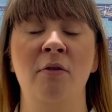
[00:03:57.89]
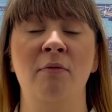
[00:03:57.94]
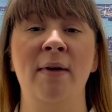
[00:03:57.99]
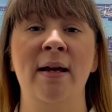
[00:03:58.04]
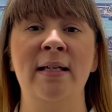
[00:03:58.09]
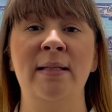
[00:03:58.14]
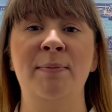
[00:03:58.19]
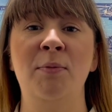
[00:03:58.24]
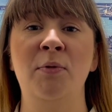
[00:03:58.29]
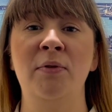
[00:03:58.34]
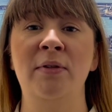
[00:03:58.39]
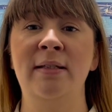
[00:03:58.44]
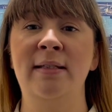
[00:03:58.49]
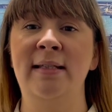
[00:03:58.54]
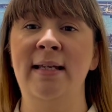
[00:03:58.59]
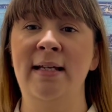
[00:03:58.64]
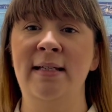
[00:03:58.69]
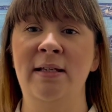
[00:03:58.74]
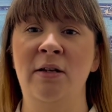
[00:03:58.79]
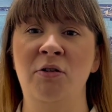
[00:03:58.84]
raised more than
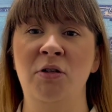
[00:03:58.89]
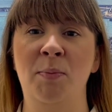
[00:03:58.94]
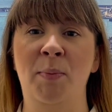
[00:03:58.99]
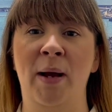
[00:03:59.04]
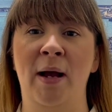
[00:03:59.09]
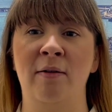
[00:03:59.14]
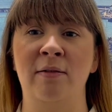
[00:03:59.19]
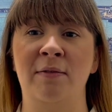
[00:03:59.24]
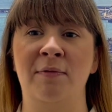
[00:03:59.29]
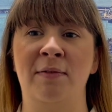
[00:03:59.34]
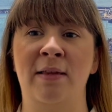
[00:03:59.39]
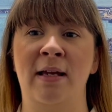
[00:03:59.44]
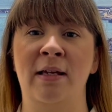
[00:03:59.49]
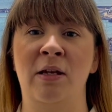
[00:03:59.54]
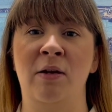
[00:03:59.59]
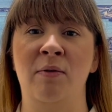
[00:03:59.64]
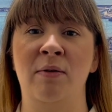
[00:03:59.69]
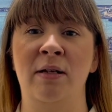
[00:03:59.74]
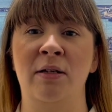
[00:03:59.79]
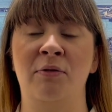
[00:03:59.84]
£600 for their
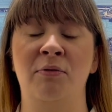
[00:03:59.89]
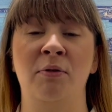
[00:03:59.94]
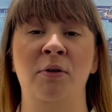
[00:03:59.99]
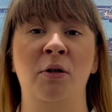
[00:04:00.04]
unit through a